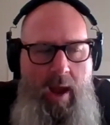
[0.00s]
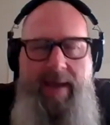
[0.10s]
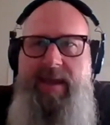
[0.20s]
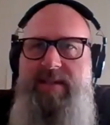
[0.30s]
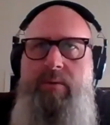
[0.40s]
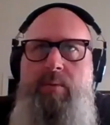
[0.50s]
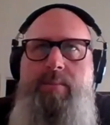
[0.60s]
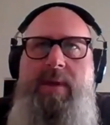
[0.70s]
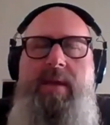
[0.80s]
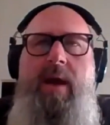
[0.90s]
I guess it
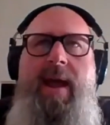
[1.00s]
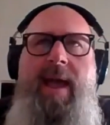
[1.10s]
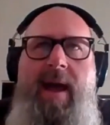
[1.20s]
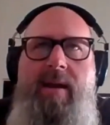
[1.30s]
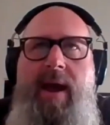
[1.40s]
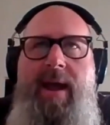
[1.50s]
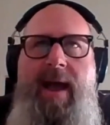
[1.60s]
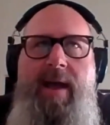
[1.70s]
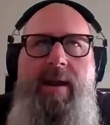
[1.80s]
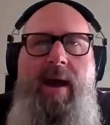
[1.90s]
would be, I
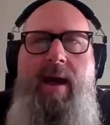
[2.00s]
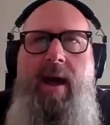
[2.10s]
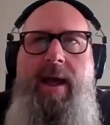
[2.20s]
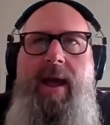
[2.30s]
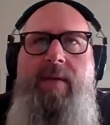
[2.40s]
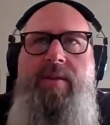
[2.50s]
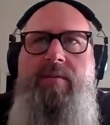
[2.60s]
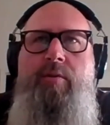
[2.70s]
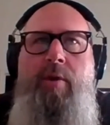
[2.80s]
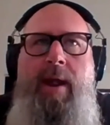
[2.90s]
had this
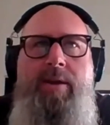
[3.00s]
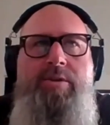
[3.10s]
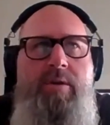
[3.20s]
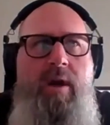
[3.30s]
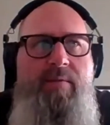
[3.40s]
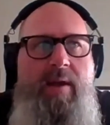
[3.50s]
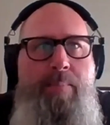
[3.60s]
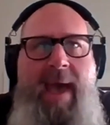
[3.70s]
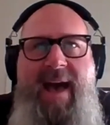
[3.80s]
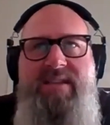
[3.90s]
grandeur of a
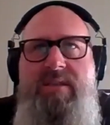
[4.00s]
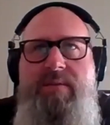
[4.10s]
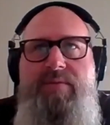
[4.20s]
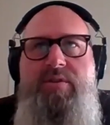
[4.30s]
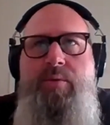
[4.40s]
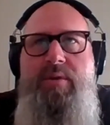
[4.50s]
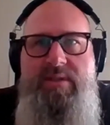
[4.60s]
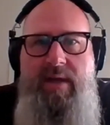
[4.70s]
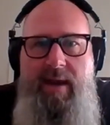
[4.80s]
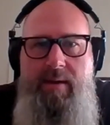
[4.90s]
passive
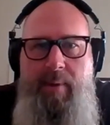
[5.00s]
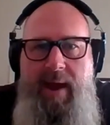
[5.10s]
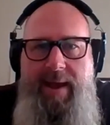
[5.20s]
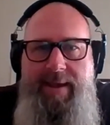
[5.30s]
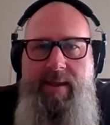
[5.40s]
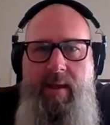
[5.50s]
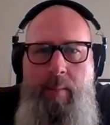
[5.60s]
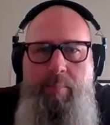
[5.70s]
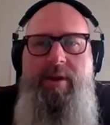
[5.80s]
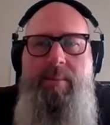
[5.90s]
suicide by
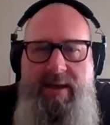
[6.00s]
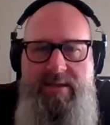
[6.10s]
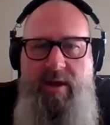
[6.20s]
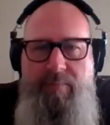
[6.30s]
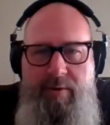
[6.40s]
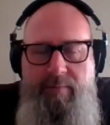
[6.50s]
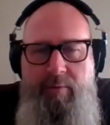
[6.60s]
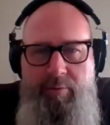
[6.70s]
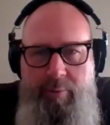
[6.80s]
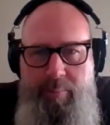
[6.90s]
putting myself in a
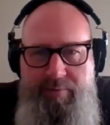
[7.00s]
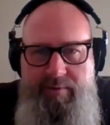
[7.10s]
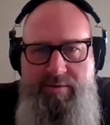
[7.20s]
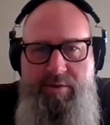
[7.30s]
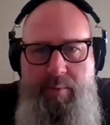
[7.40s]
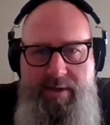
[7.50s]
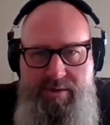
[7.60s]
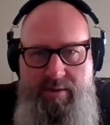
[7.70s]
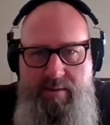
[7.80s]
vulnerable situation.